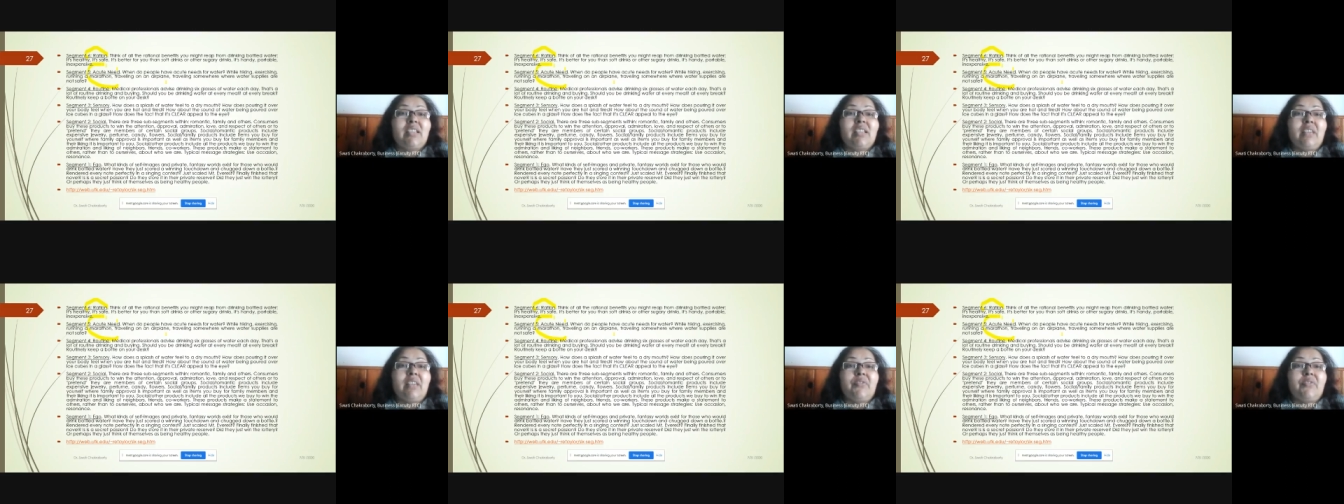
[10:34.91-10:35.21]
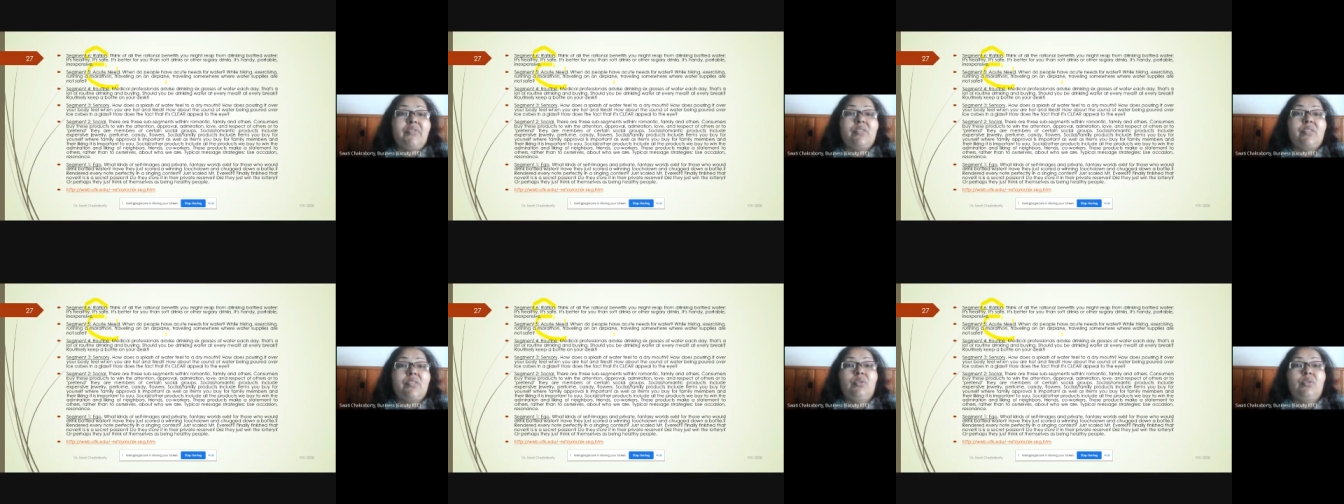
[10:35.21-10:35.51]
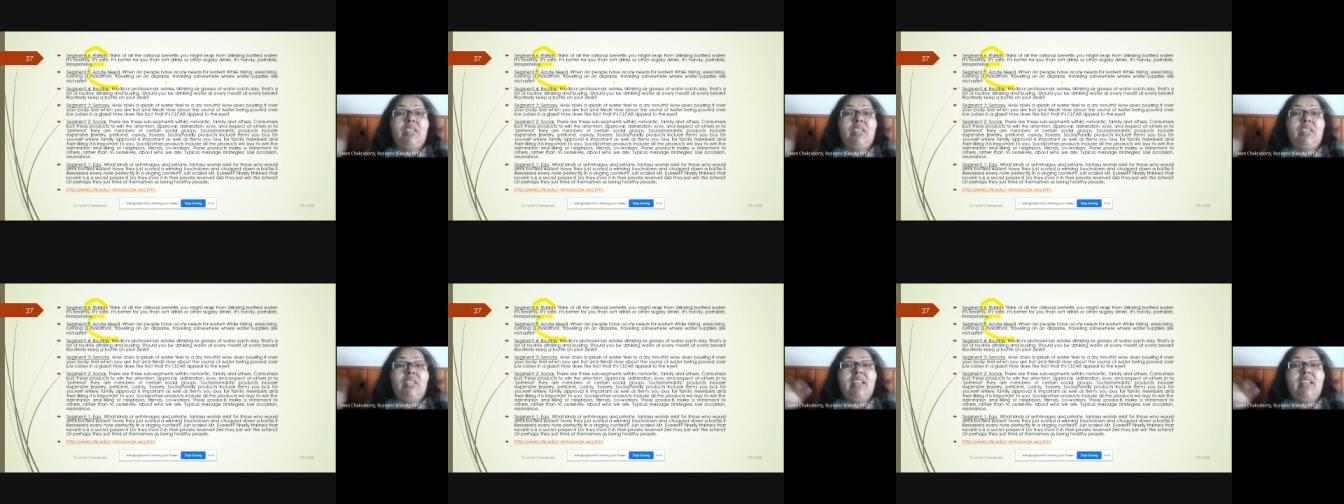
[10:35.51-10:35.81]
So
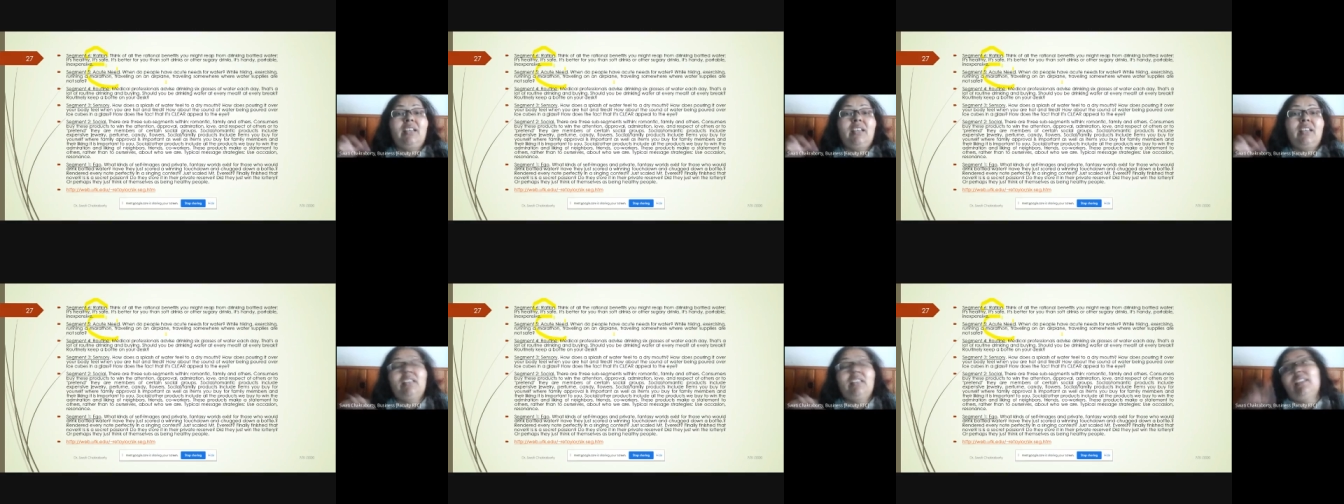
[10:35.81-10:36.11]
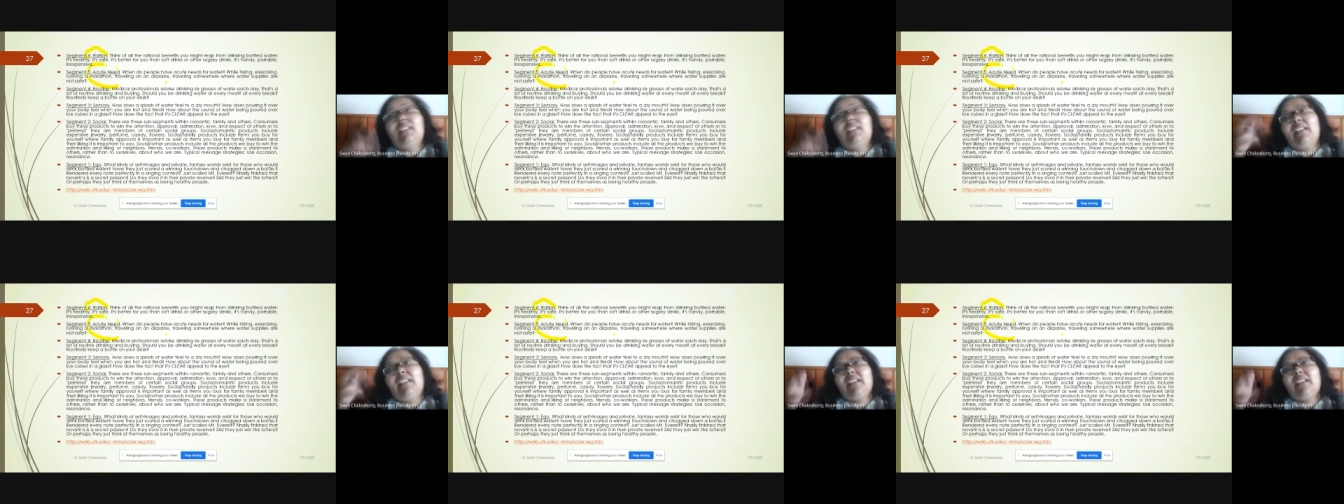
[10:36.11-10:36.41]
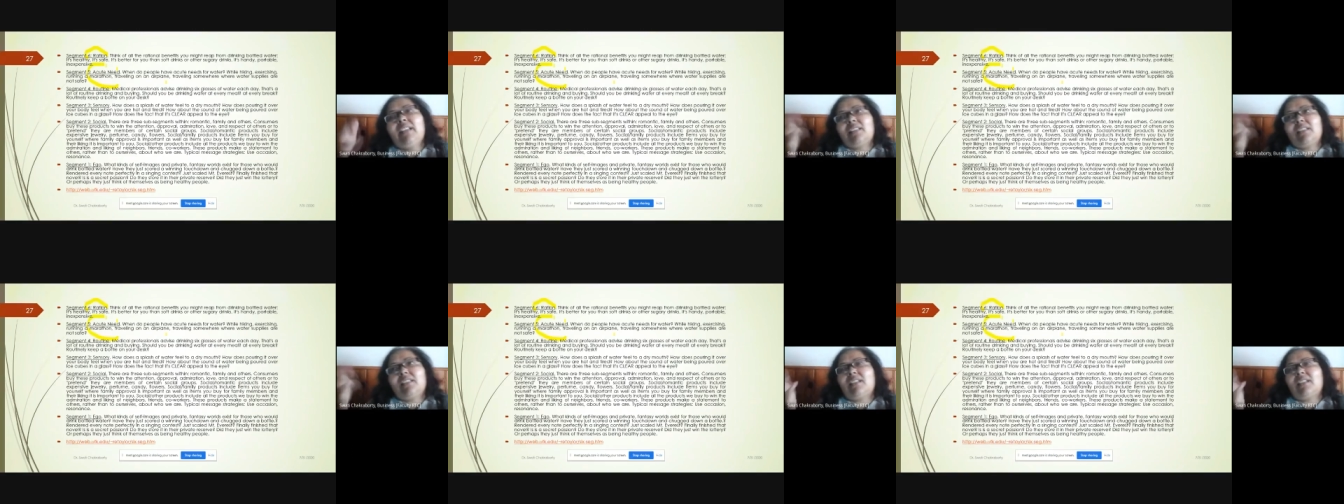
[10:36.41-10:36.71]
then the next
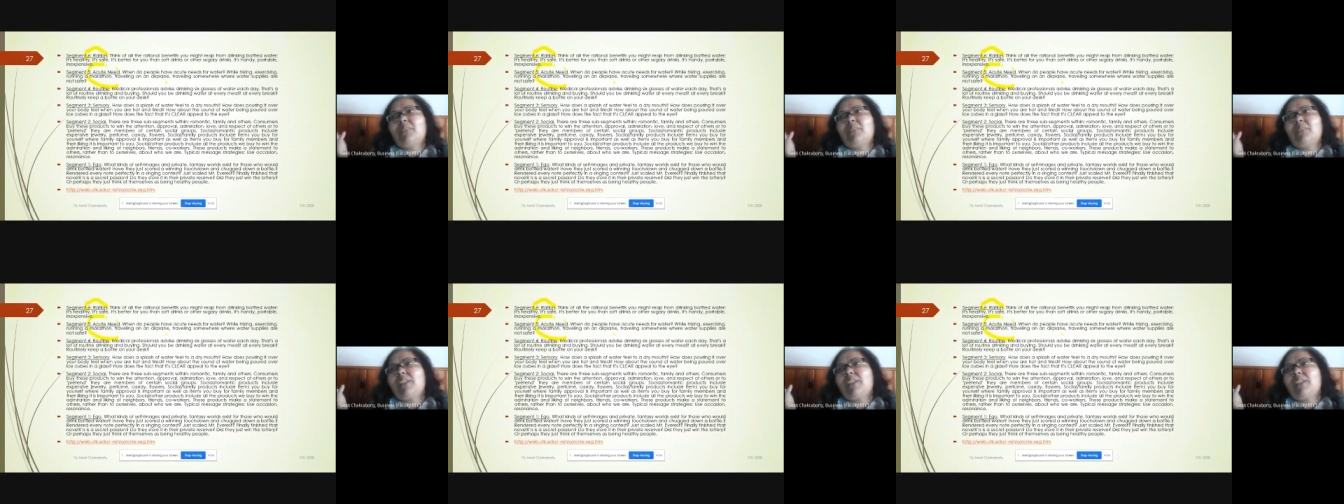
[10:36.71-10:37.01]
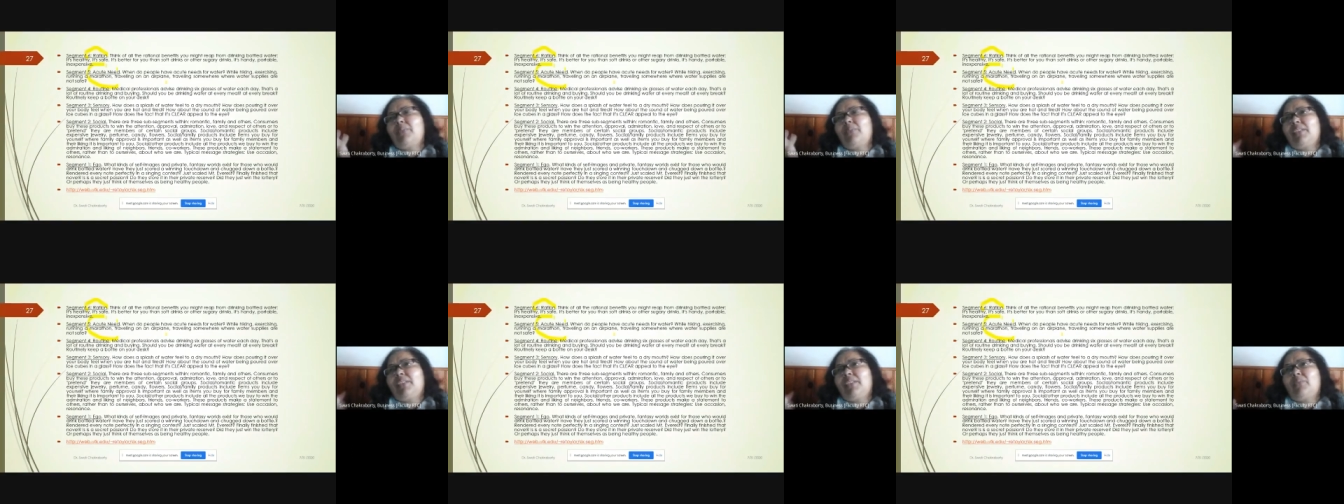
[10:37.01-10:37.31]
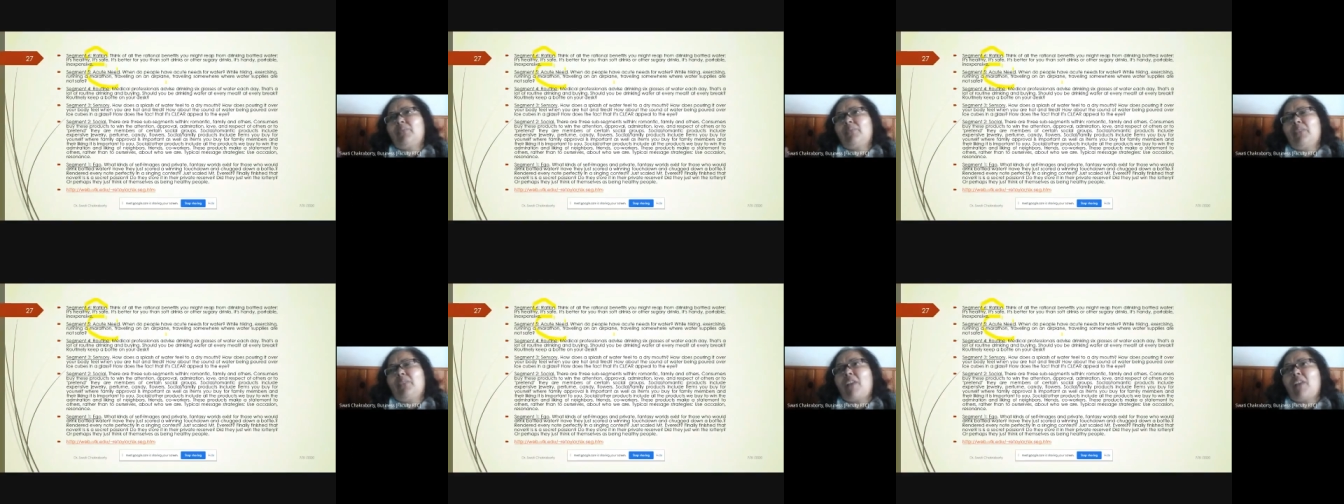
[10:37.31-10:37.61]
comes up is where
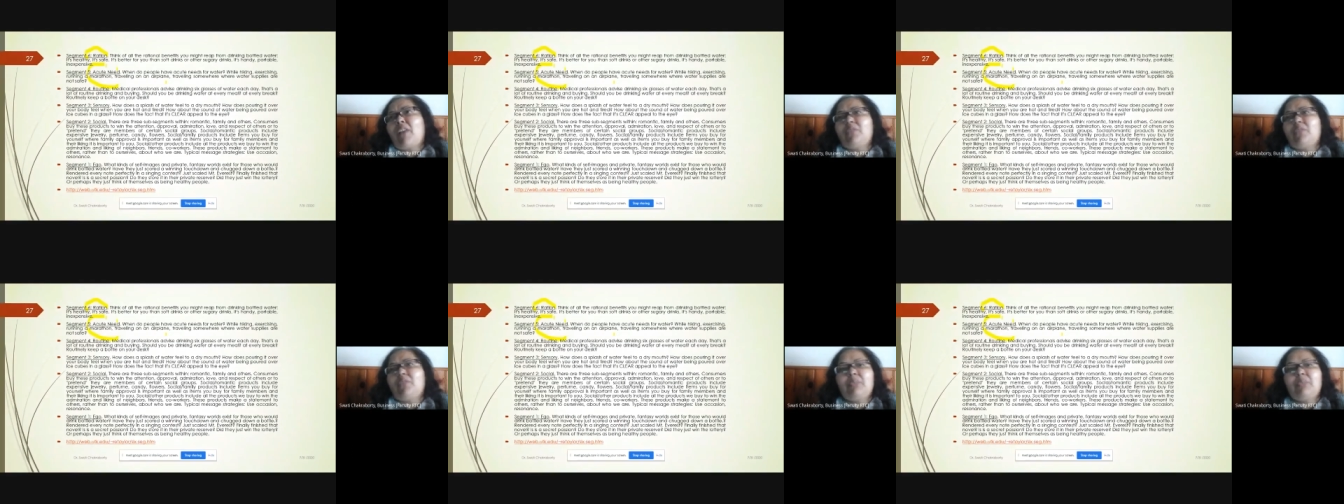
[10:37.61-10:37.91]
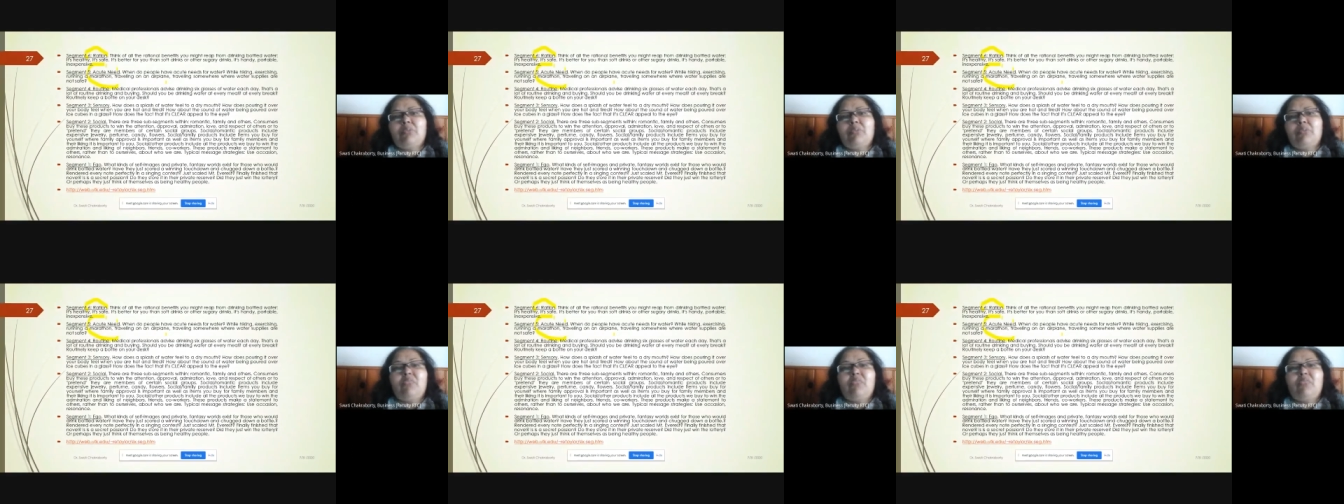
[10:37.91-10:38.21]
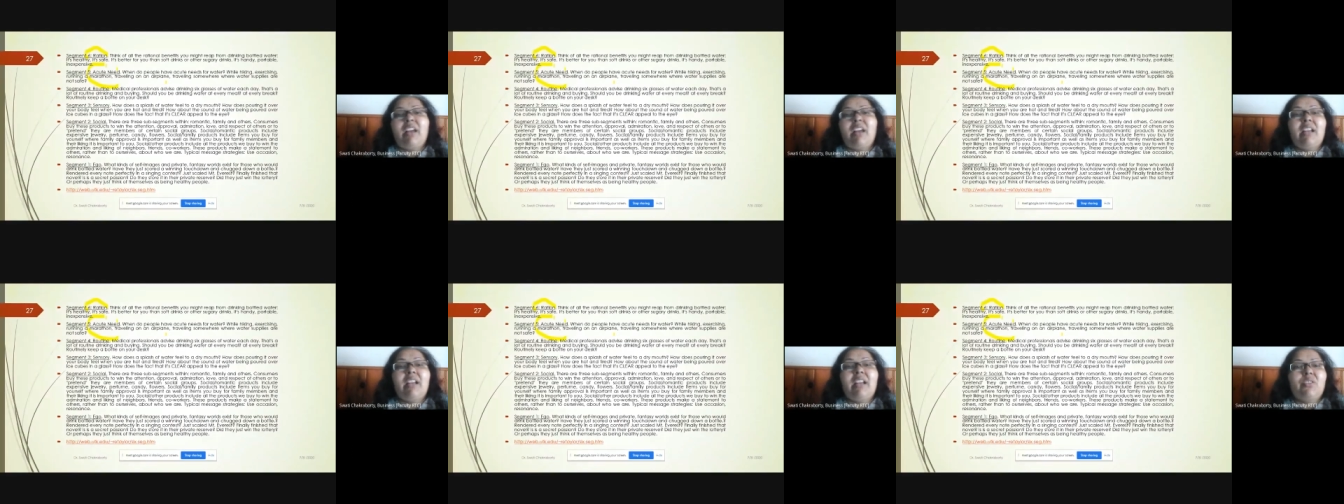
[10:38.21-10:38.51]
why do people why
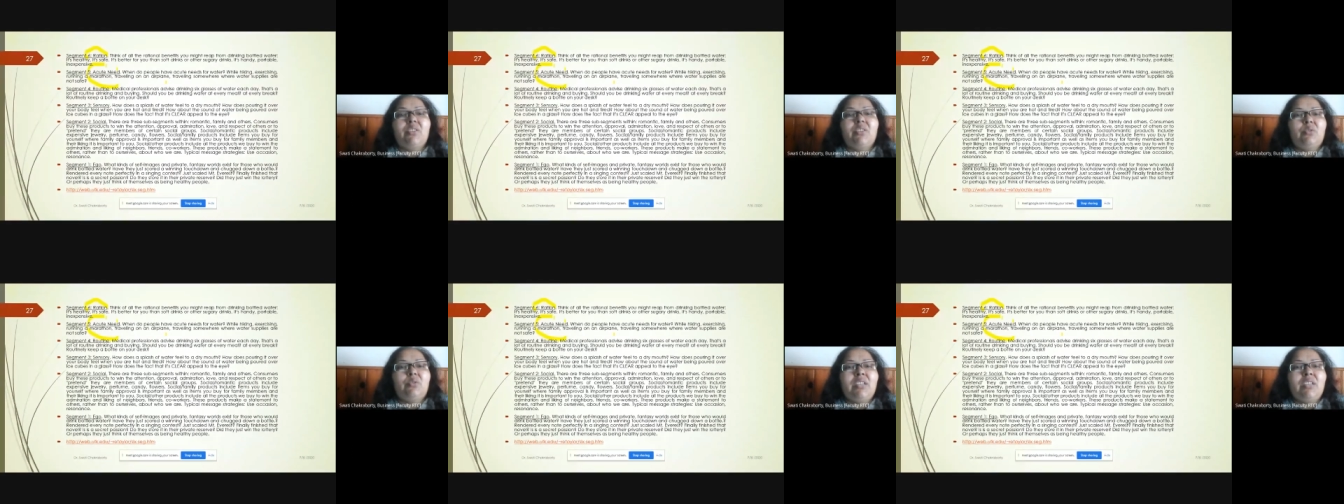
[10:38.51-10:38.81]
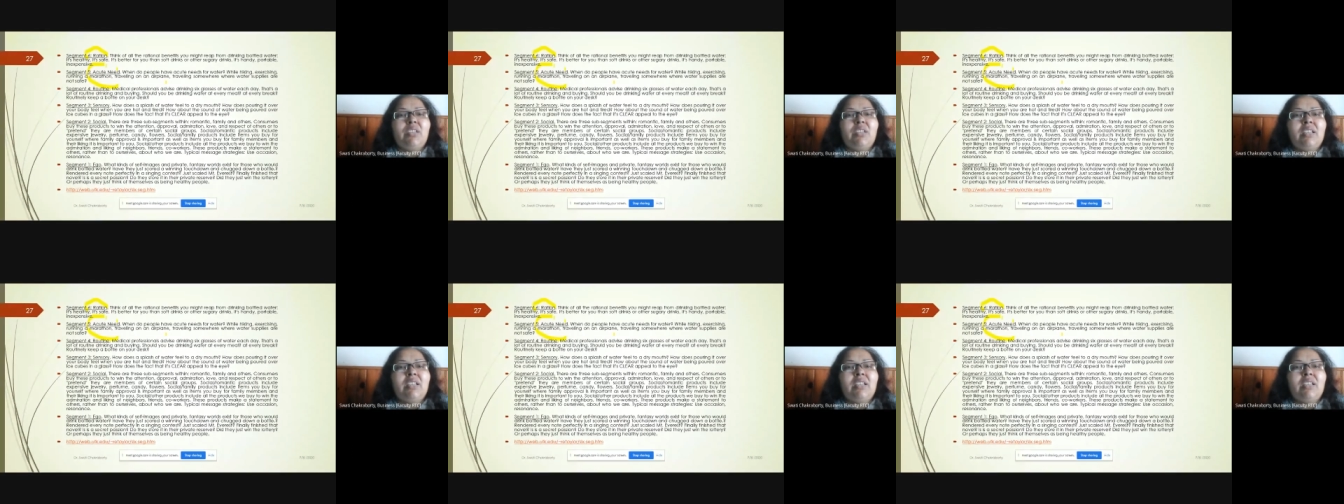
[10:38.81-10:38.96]
acute need?